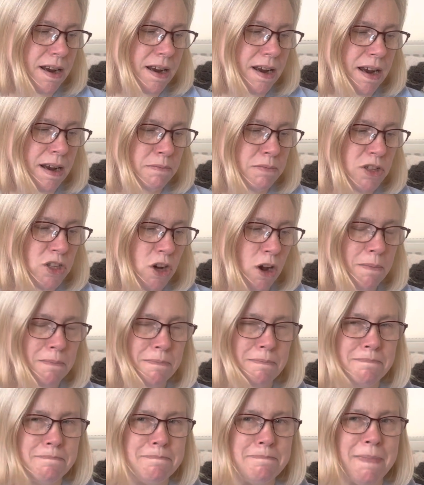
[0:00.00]
I'm sure
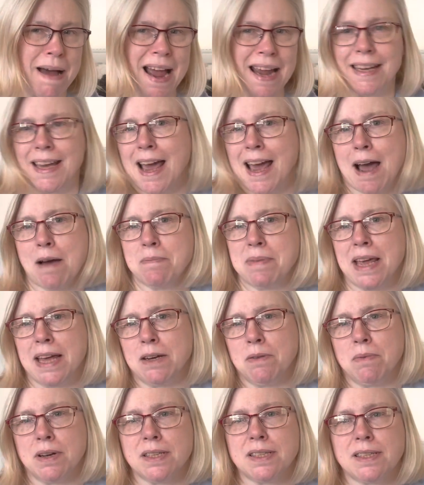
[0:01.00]
mine can't be any
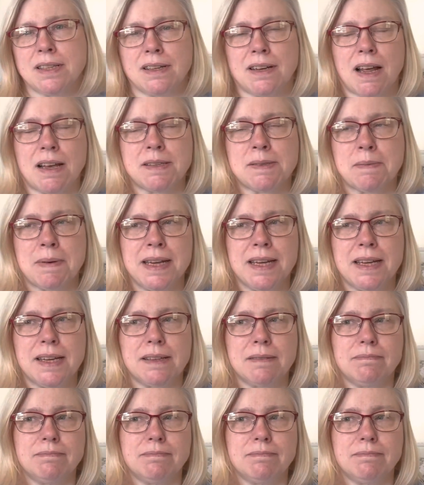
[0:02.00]
worse than last week.